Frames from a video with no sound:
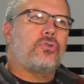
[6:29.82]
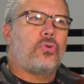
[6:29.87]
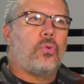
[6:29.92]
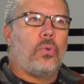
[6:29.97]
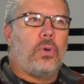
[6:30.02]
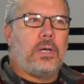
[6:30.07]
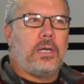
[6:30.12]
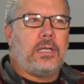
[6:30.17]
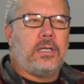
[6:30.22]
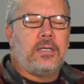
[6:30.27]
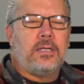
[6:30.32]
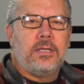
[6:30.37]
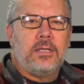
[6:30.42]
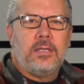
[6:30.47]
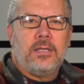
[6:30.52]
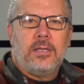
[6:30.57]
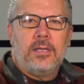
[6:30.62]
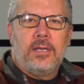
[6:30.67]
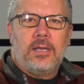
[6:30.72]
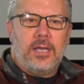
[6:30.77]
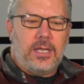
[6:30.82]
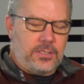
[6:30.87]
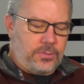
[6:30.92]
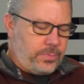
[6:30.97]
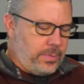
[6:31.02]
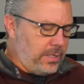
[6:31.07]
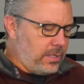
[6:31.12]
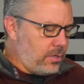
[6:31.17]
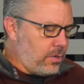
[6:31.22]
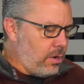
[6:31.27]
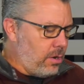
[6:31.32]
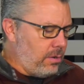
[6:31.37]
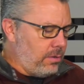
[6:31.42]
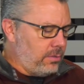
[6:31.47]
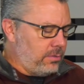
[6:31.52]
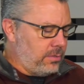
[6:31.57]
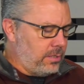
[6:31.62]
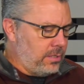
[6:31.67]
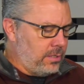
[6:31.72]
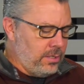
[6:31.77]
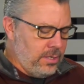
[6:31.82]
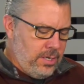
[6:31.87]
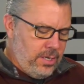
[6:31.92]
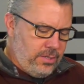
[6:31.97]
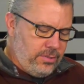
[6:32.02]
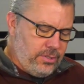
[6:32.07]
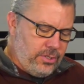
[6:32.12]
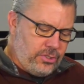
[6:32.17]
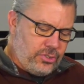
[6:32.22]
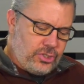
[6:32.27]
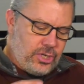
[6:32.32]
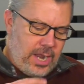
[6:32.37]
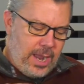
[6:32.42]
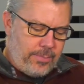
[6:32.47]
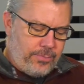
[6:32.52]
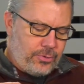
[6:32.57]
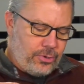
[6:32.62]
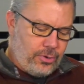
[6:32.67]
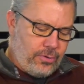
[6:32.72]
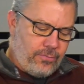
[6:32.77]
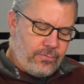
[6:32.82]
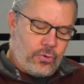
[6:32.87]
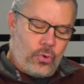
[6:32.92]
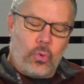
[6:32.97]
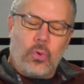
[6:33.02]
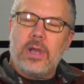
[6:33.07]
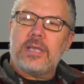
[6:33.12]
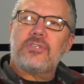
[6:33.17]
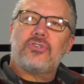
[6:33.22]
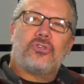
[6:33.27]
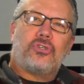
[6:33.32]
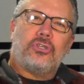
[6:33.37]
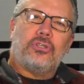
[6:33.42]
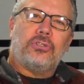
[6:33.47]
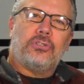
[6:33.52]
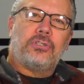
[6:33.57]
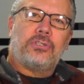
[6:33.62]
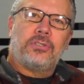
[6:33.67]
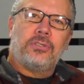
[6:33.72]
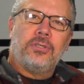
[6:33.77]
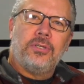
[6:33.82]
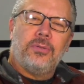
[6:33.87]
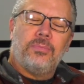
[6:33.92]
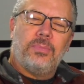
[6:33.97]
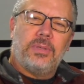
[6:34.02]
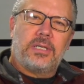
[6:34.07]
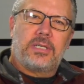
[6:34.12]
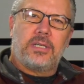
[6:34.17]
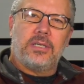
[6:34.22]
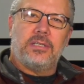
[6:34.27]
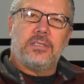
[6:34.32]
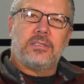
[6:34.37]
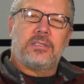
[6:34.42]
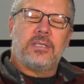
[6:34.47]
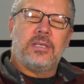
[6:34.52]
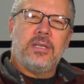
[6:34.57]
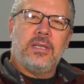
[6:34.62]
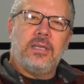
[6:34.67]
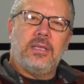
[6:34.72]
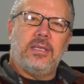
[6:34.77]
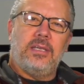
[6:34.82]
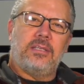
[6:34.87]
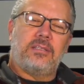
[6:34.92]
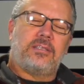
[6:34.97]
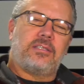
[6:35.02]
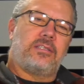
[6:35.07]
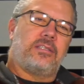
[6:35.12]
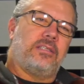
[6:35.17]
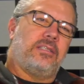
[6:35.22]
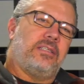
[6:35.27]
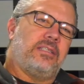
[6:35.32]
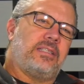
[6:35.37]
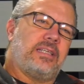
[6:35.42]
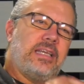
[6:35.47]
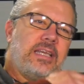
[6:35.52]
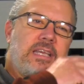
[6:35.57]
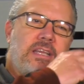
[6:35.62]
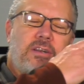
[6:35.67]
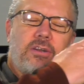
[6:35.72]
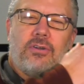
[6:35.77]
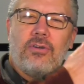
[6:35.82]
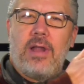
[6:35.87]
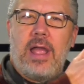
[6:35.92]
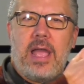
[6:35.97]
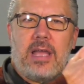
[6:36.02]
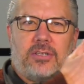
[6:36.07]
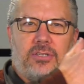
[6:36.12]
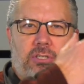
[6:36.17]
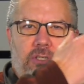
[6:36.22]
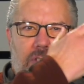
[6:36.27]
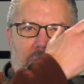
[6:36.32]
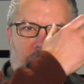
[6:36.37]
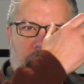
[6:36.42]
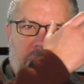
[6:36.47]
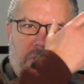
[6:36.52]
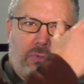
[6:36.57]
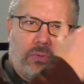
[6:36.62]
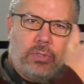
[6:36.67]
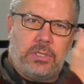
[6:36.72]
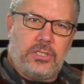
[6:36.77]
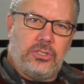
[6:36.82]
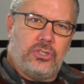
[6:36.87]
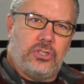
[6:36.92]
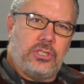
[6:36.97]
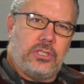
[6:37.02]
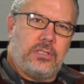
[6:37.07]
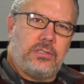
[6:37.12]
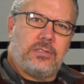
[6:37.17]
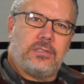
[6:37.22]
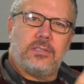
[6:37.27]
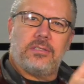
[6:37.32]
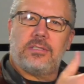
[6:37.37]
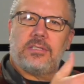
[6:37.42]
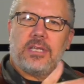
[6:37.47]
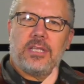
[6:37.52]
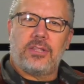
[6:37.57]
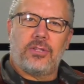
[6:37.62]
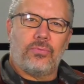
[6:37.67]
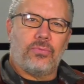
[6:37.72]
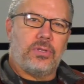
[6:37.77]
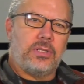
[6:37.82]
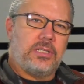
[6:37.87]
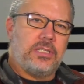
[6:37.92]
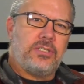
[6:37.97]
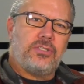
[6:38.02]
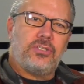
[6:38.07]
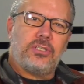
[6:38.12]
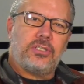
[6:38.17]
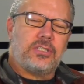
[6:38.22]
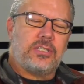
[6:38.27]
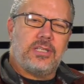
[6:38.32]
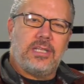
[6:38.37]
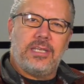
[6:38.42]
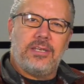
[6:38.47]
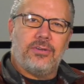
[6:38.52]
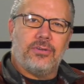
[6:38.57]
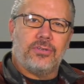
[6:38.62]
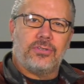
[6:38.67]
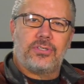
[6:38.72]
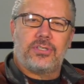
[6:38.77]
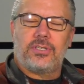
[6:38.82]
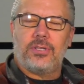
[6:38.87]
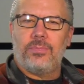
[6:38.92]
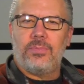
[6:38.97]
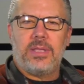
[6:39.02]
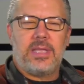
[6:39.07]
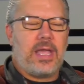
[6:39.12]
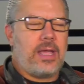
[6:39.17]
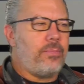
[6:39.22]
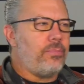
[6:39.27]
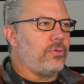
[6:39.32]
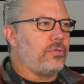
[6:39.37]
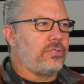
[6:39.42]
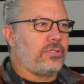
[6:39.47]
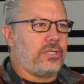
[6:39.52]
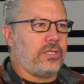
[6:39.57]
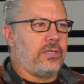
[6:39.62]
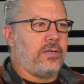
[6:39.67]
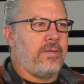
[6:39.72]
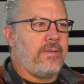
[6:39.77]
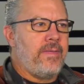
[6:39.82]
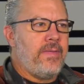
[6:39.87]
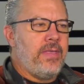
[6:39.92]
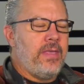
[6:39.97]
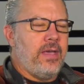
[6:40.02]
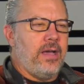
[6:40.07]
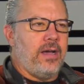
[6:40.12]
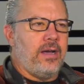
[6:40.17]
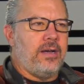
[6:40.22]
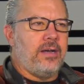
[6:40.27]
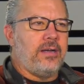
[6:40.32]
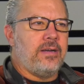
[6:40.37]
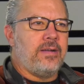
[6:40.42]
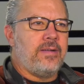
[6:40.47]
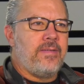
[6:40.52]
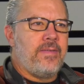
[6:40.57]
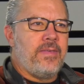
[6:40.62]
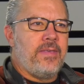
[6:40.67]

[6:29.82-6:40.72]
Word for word: 20 has been called the, the chapter of questions because it's these interactions between Jesus and the religious leaders to be able to uh,